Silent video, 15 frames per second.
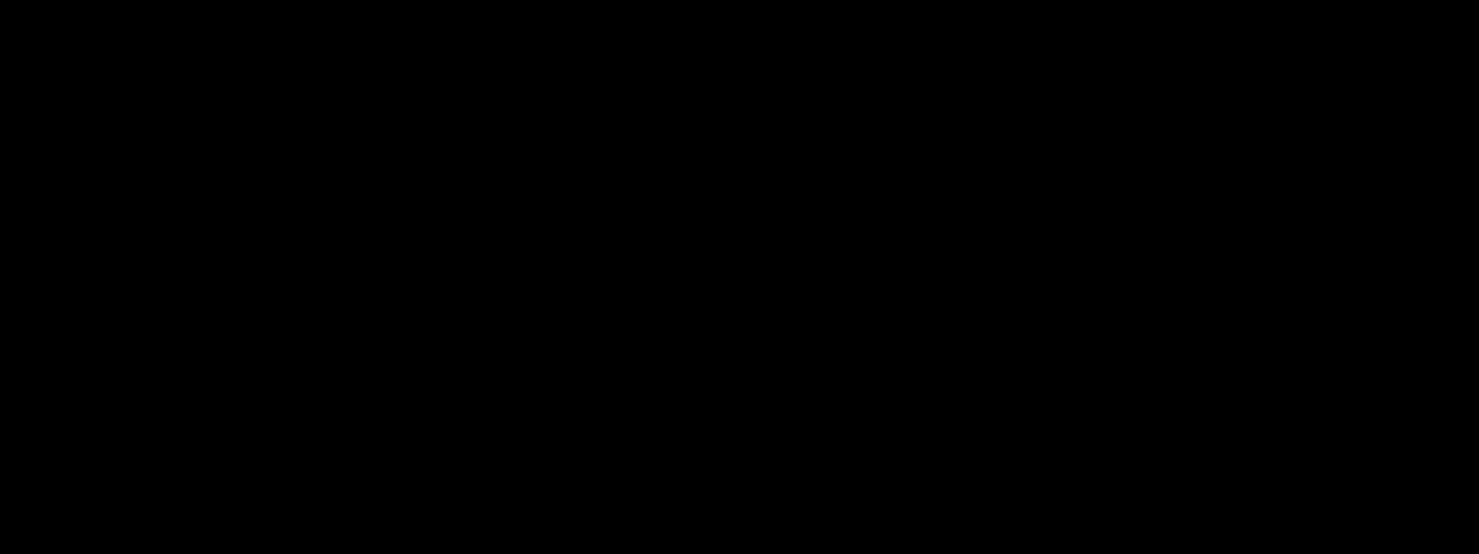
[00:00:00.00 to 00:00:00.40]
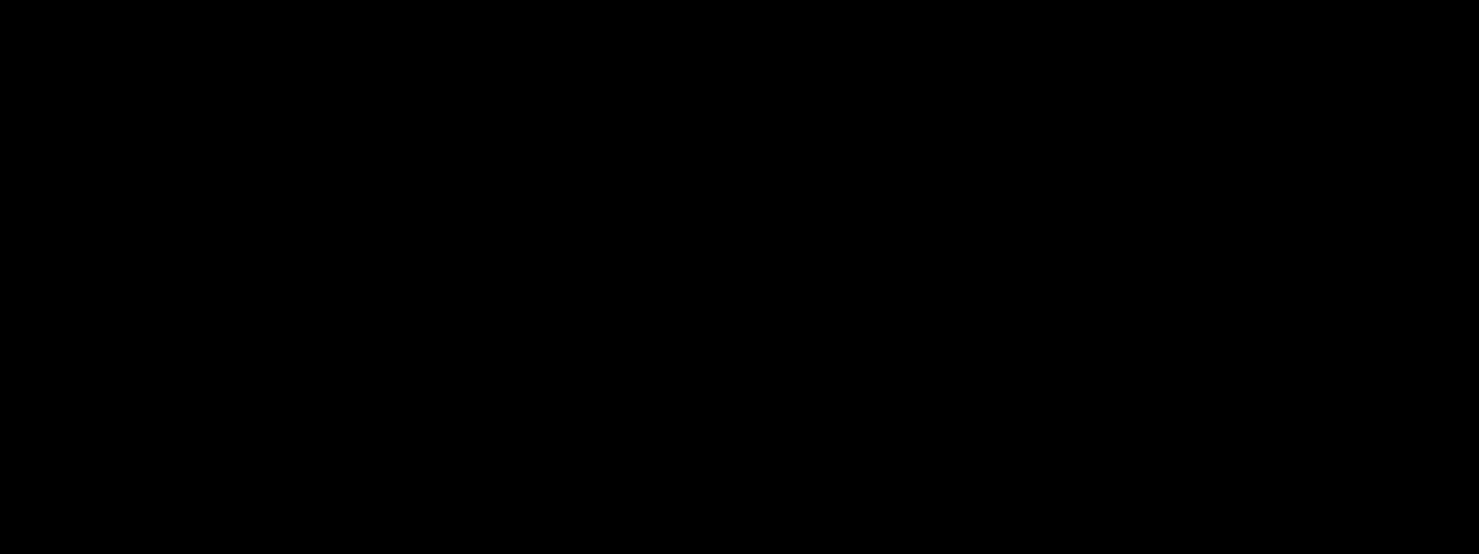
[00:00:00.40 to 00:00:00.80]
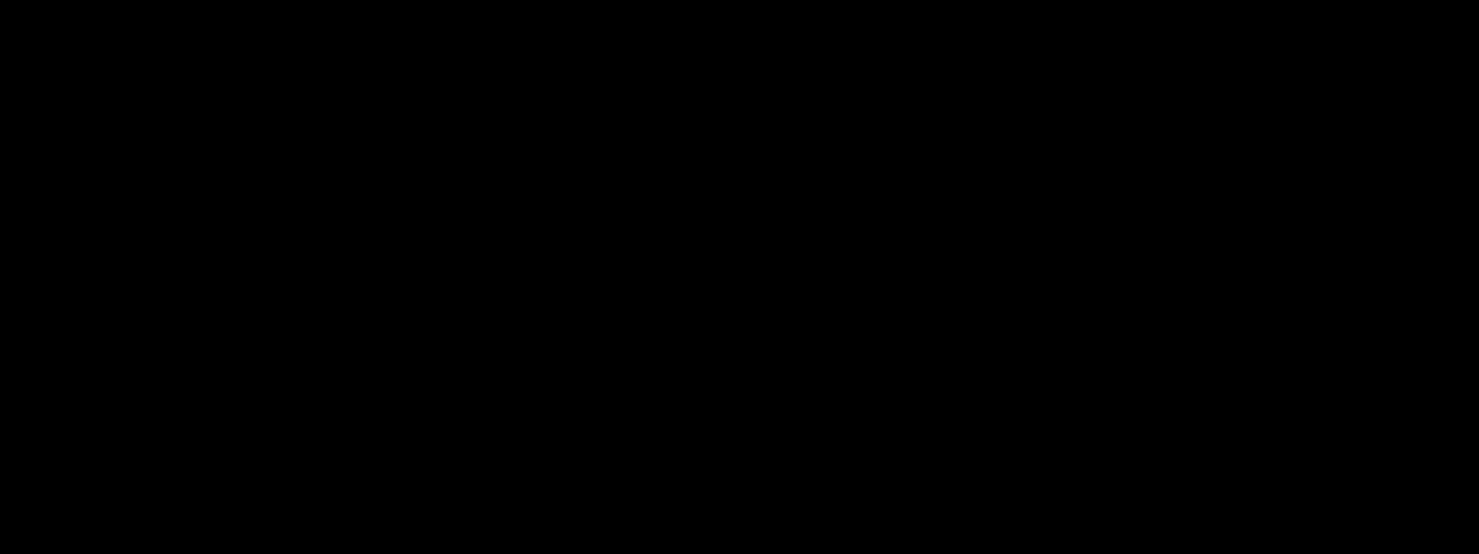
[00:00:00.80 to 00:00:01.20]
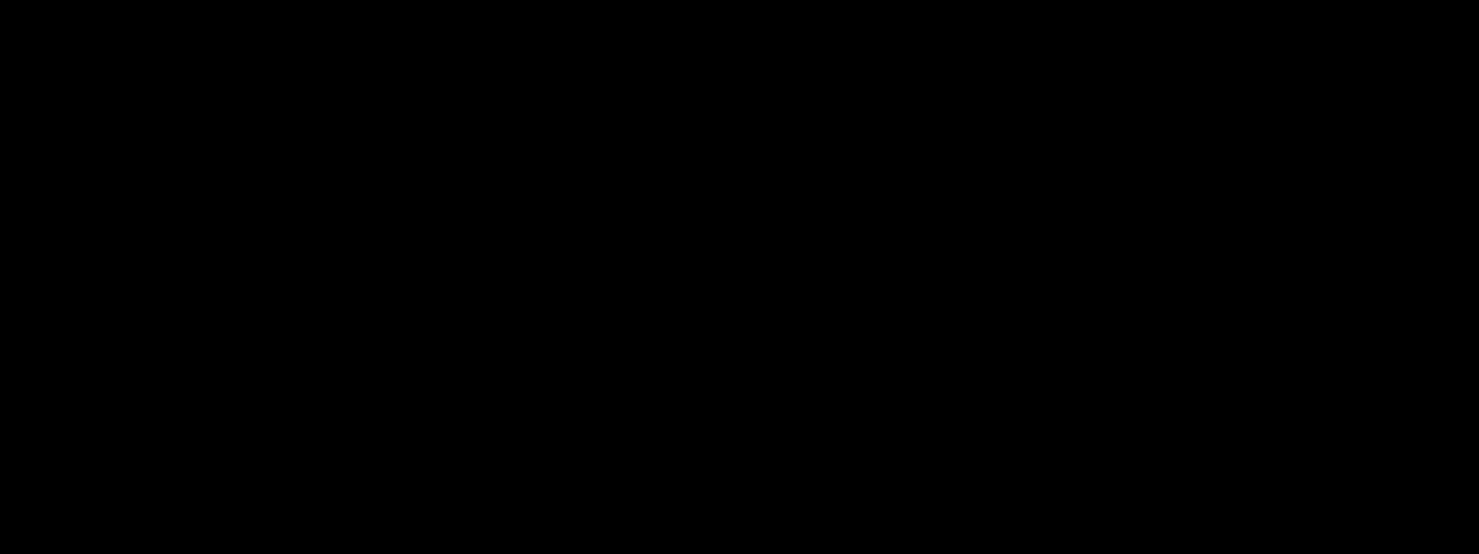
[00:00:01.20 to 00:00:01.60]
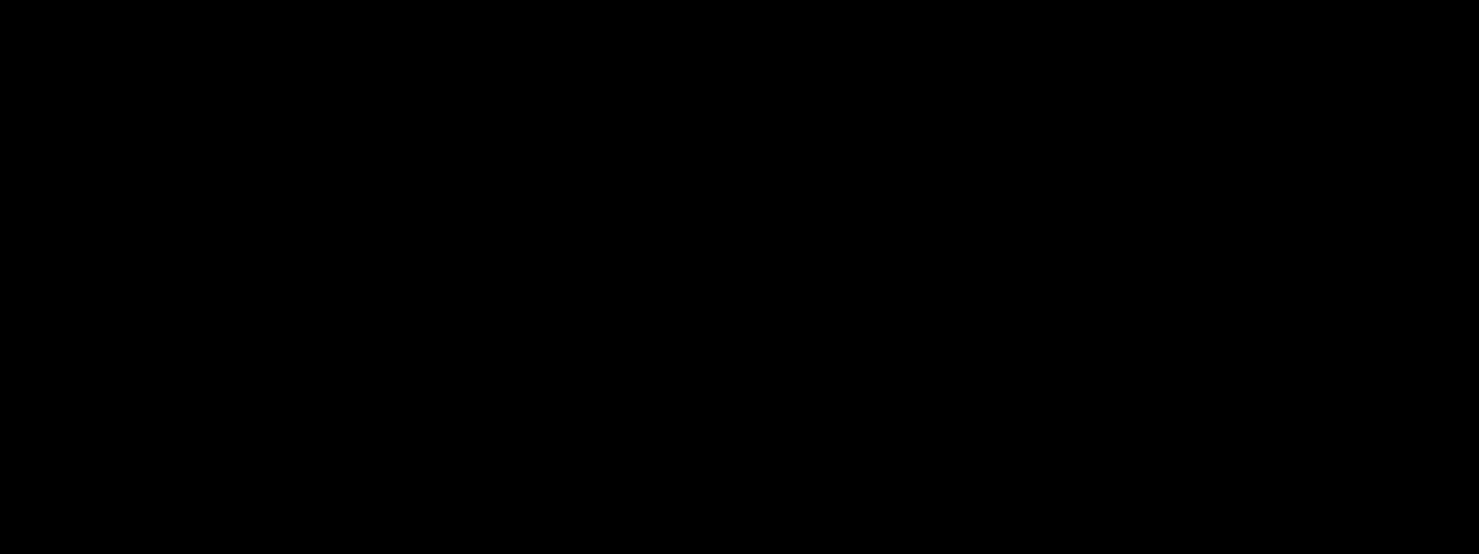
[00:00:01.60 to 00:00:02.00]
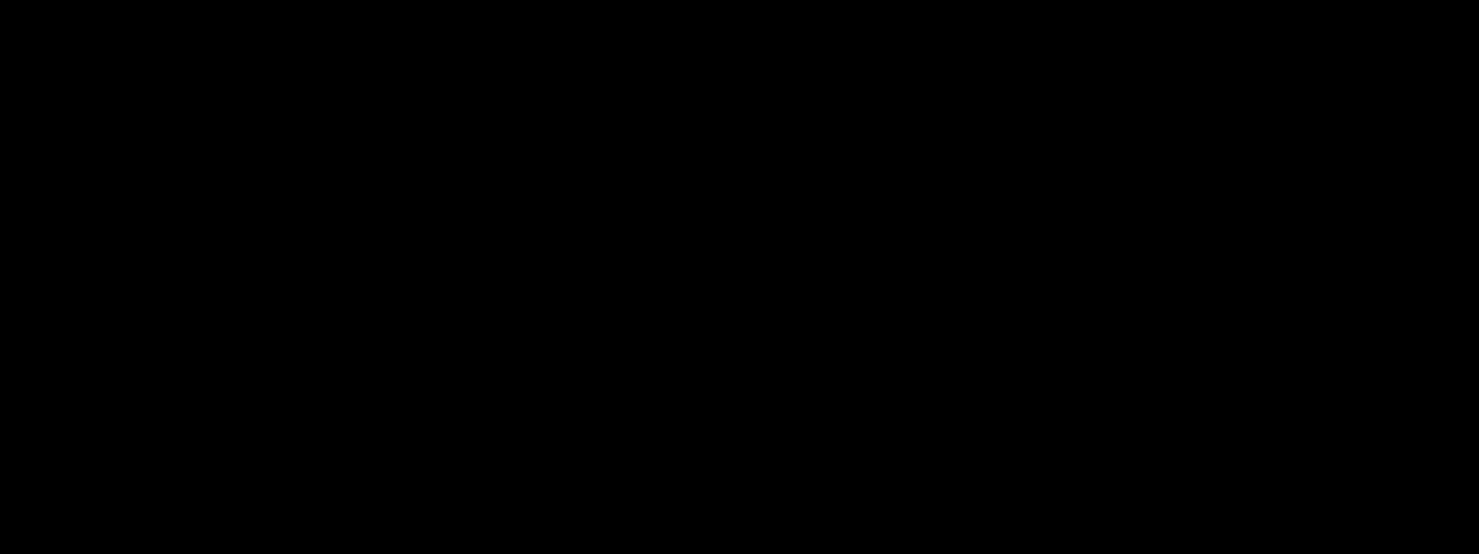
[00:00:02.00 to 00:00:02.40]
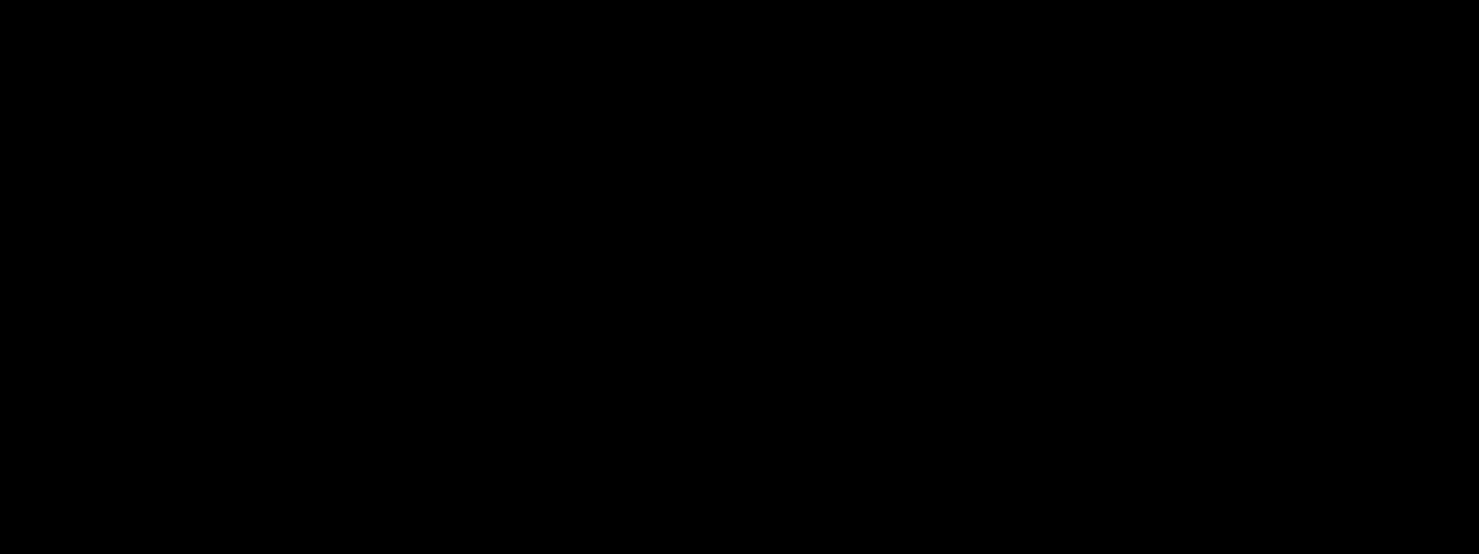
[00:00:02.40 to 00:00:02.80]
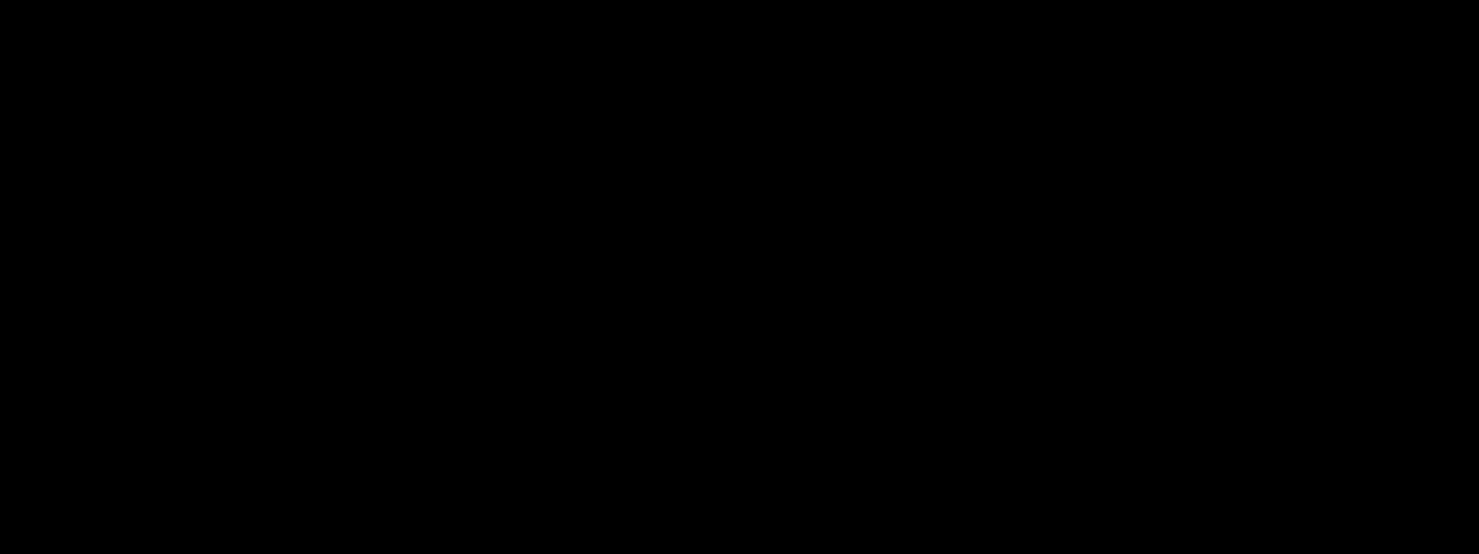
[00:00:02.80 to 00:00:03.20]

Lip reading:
Nobody's mouth can be seen.